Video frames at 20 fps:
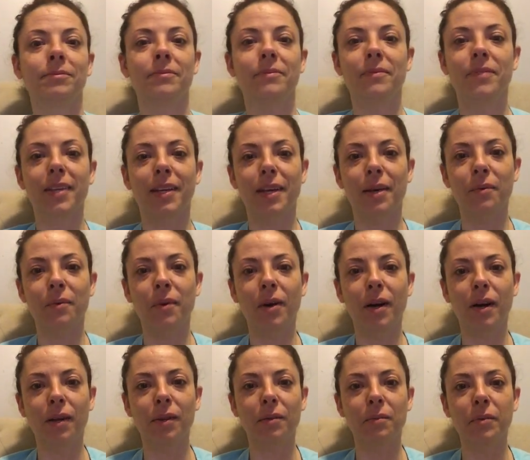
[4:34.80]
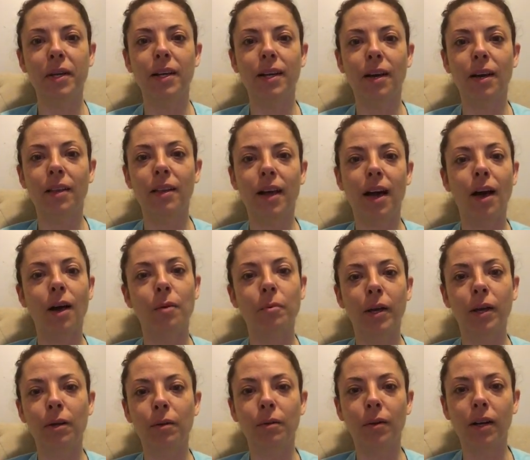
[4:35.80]
If I can't walk in the wind, how the hell am I
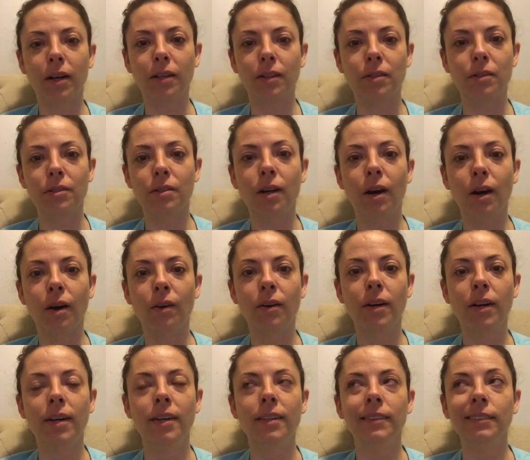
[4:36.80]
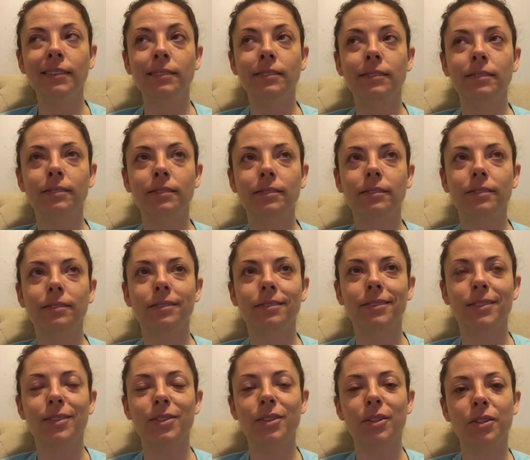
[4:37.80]
going to walk in the snow?
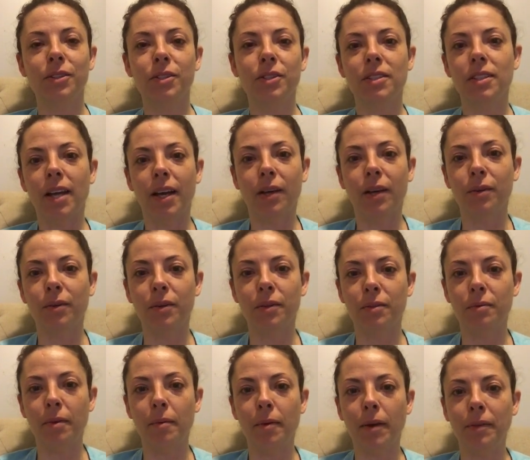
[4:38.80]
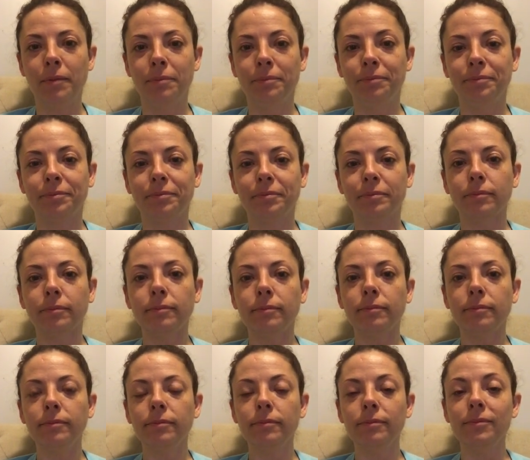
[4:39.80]
So there's just a lot going through my mind.
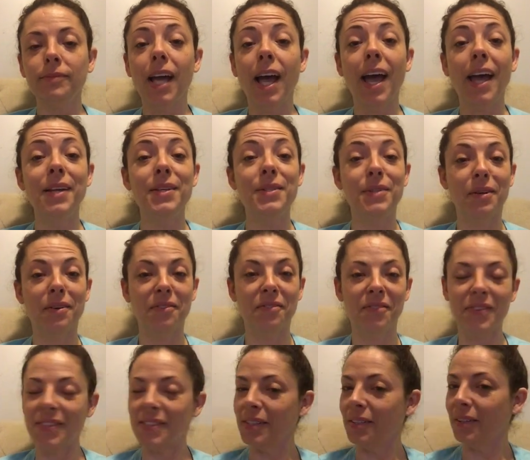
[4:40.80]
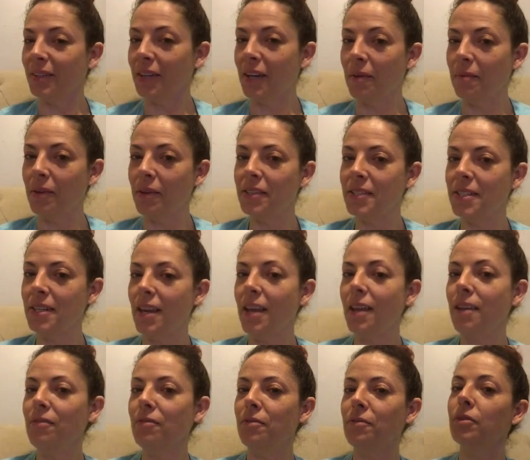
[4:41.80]
I do have a visitor coming today
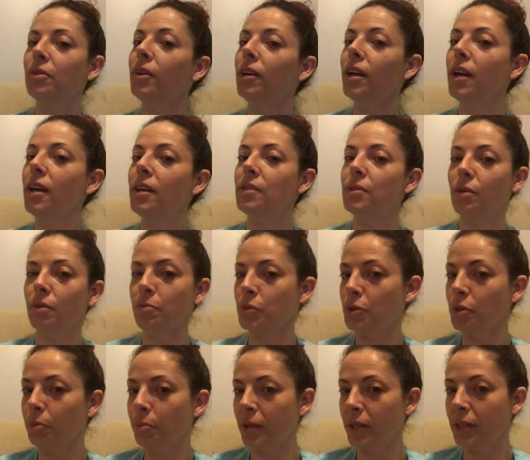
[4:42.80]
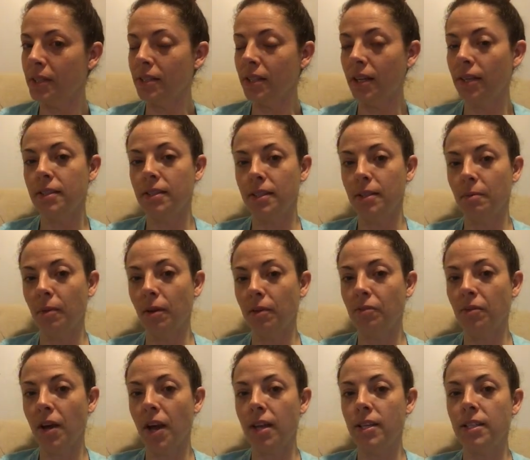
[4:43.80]
from Florida, so I'm super excited to see my
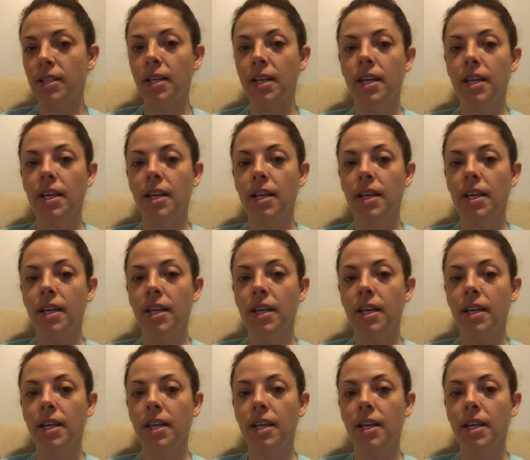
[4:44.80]
friend.